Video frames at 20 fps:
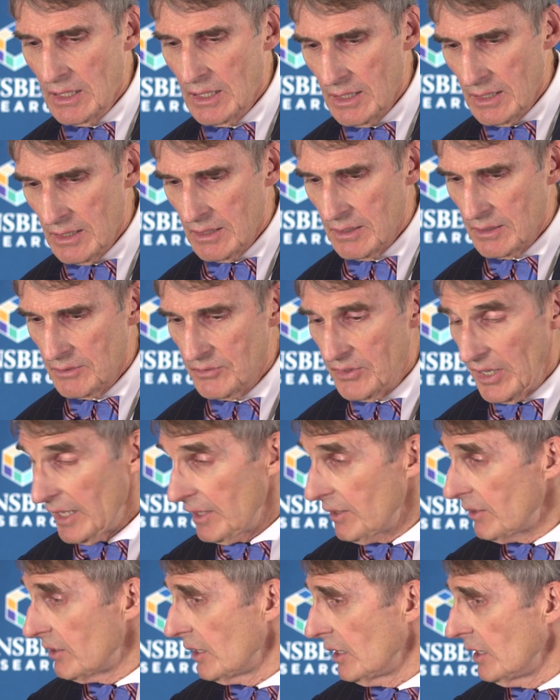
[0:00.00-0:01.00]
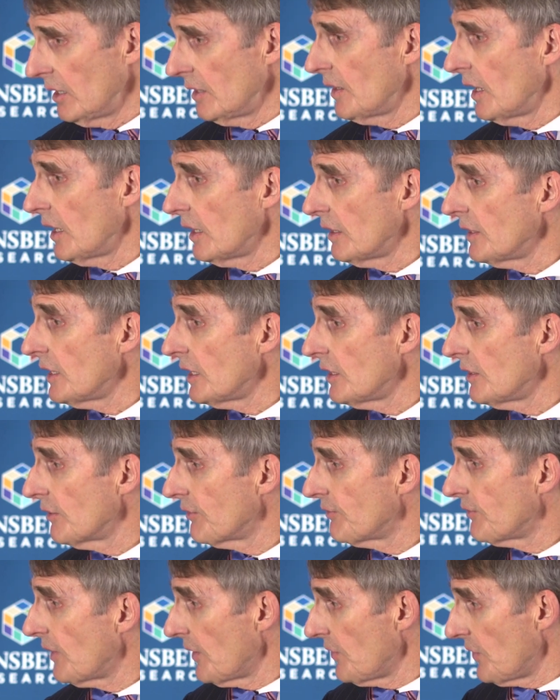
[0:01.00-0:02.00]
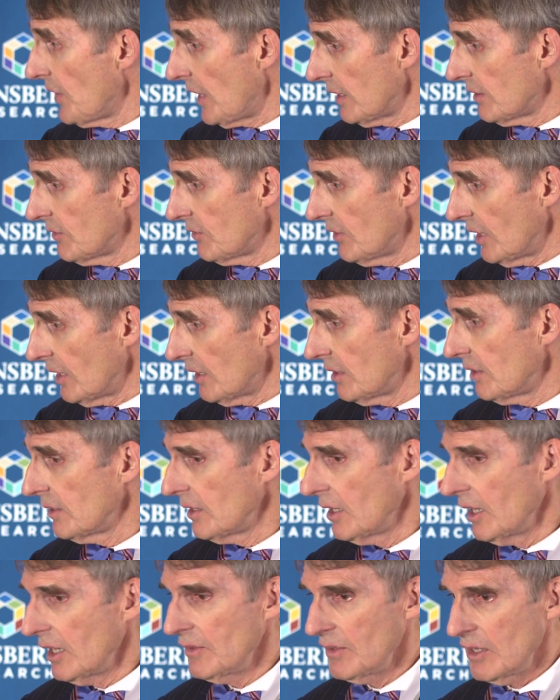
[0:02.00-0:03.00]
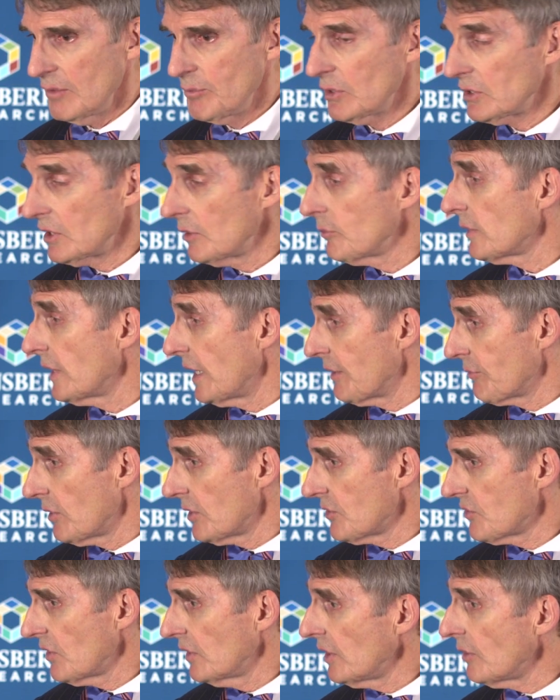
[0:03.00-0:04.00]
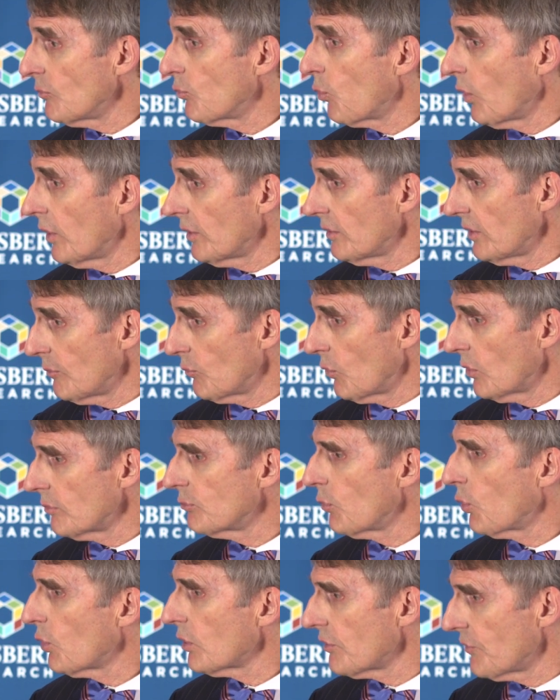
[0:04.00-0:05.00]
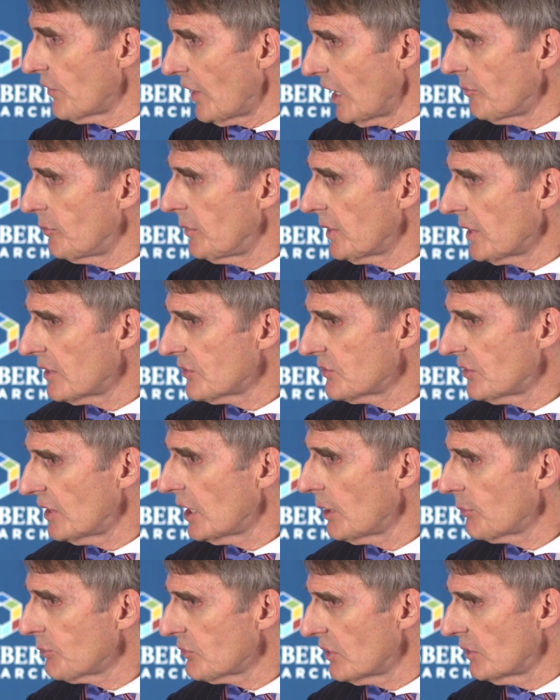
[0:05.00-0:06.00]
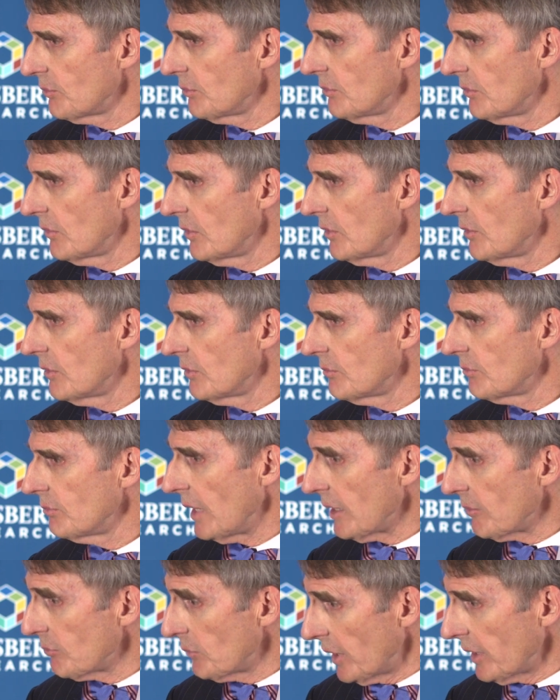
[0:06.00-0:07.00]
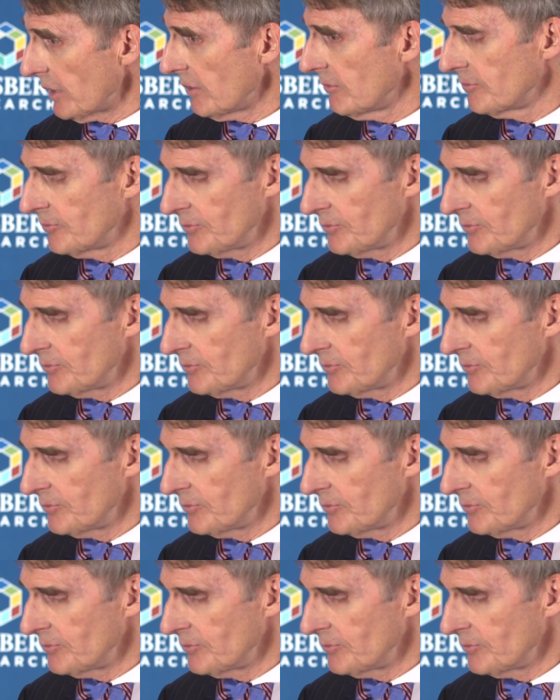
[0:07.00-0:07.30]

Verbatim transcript: uh, debt, and they need to fund that debt, and they build up leverage. They need want they want more of that because it helps them make money,